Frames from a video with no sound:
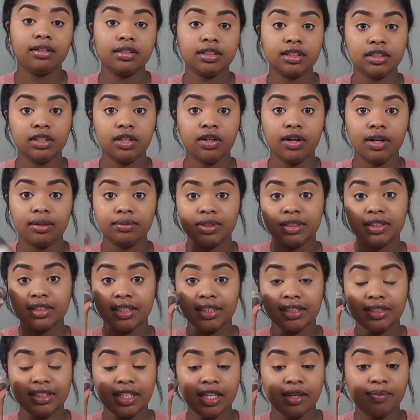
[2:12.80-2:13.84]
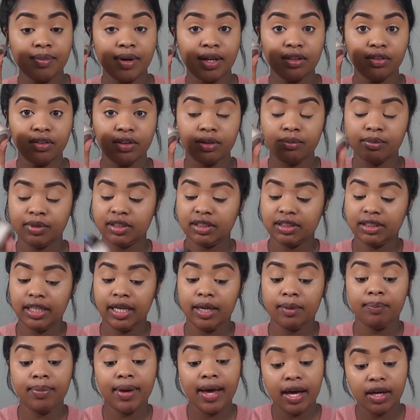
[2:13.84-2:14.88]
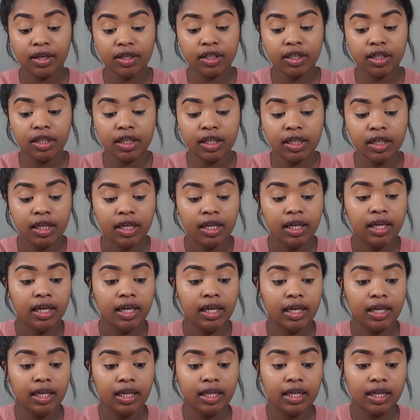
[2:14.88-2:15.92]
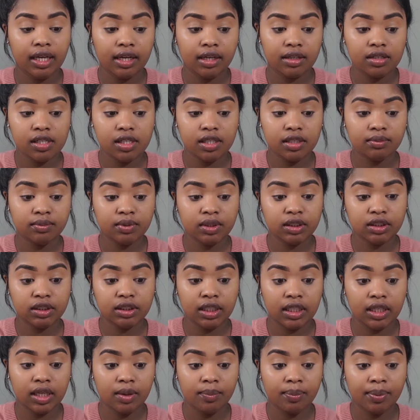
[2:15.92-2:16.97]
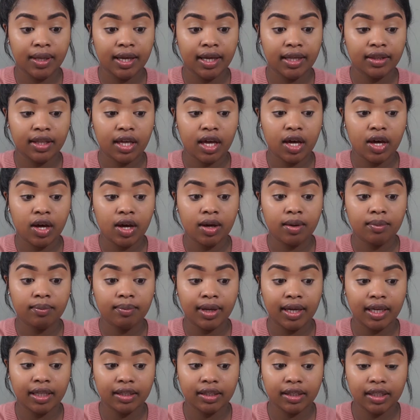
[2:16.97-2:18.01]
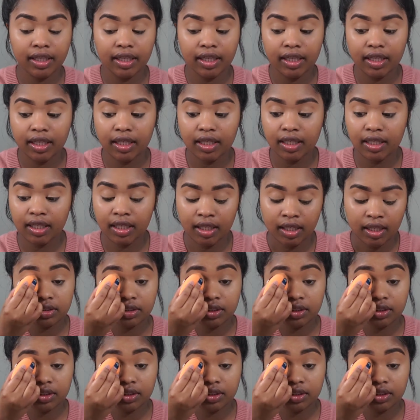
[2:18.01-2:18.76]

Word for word: So I'm just gonna take my Laura Mercier powder and I am just gonna apply that on my lid.